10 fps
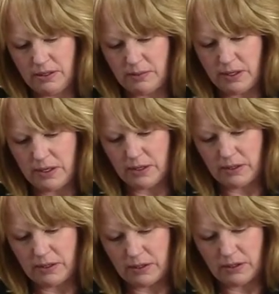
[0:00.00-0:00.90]
I'm kind
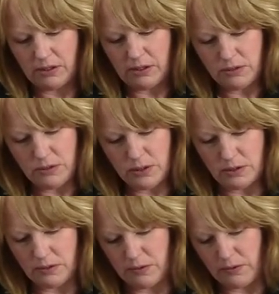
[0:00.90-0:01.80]
of going to close
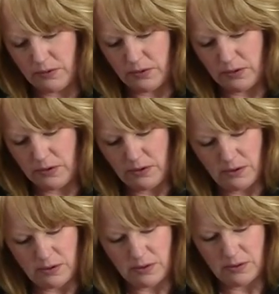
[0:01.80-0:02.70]
it over
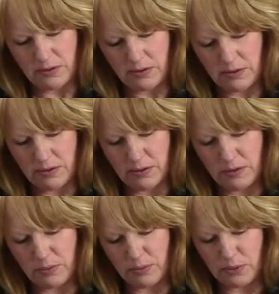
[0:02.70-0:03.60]

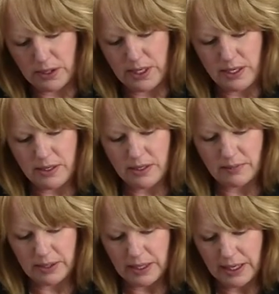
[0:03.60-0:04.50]
the brie.
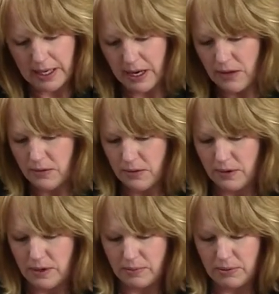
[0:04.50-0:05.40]
I'm going to gather
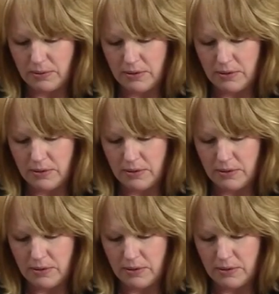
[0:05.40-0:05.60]
it up